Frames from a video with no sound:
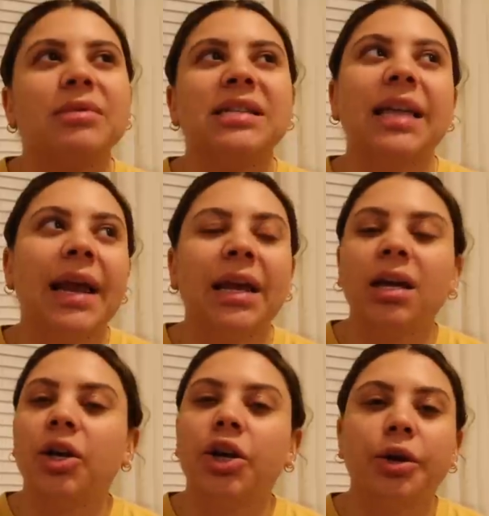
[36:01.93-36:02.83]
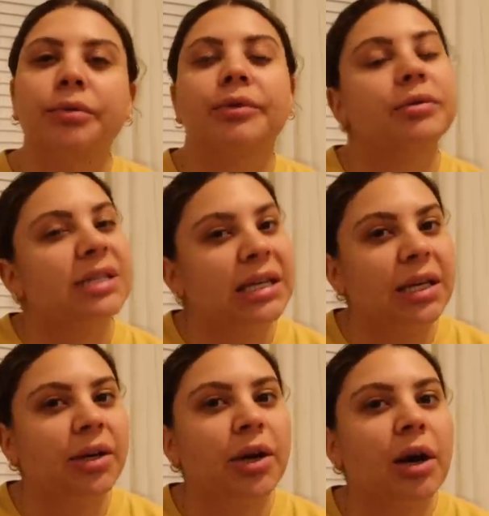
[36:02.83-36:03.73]
was getting a good
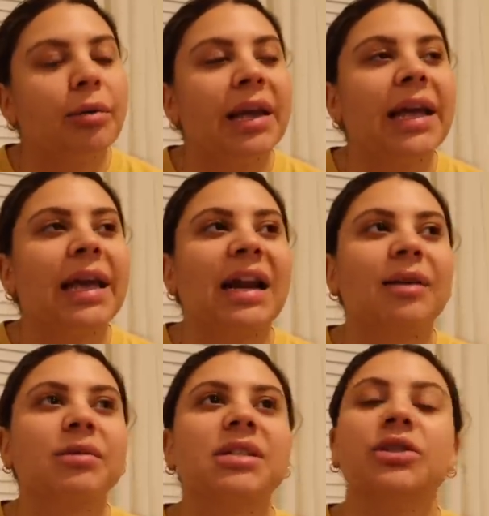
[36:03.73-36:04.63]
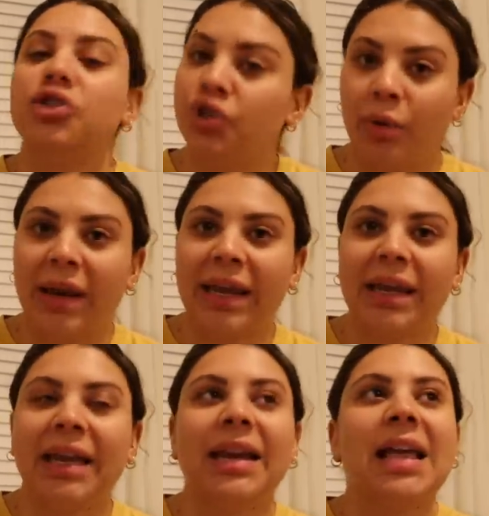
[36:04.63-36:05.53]
routine going and I was enjoying
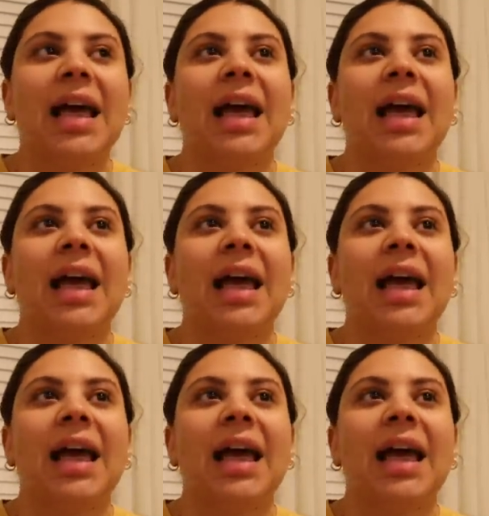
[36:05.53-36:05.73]
it,